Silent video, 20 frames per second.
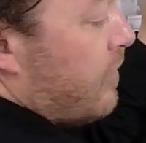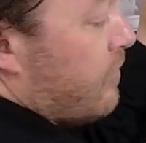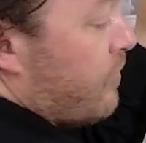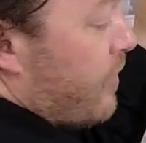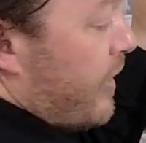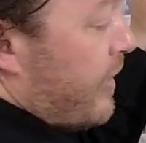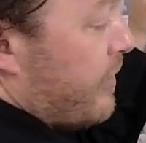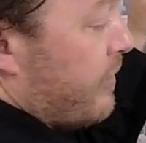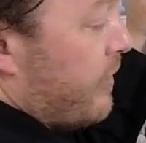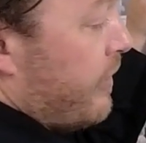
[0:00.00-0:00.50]
a
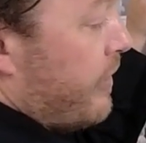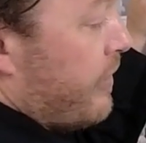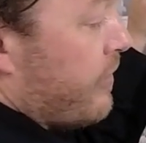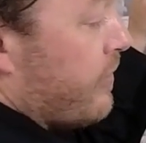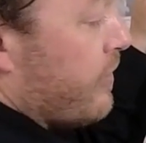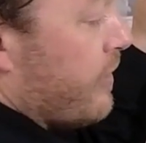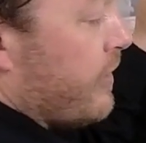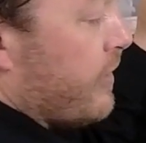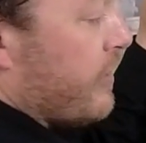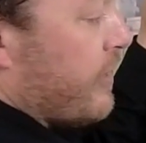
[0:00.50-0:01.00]

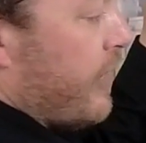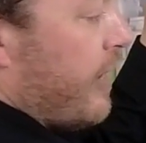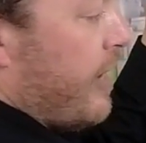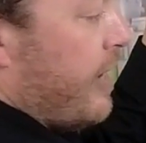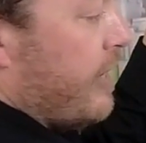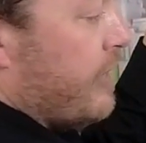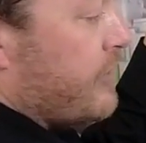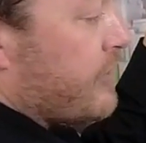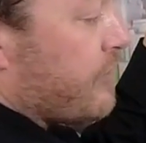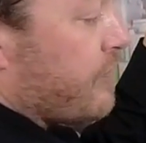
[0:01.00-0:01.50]
regulator and
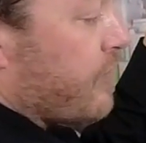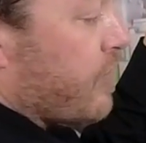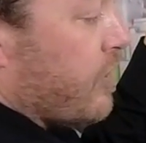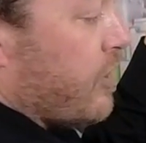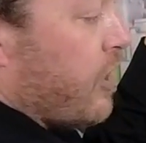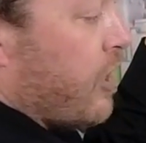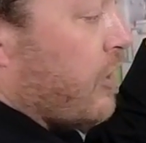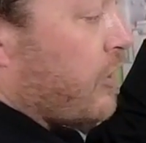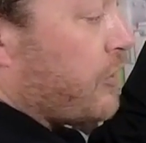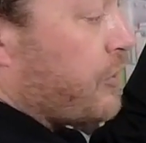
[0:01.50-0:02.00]
gauge for
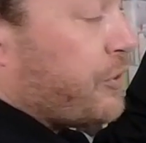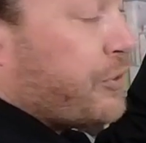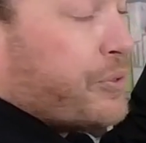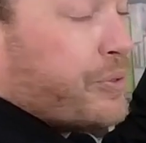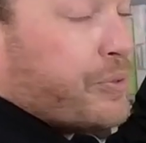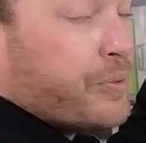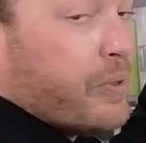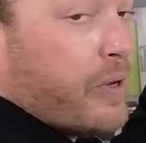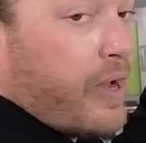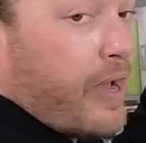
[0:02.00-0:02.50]
gun
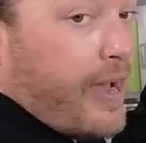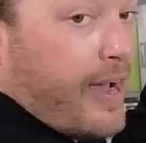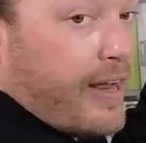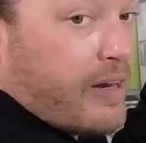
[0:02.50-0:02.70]
2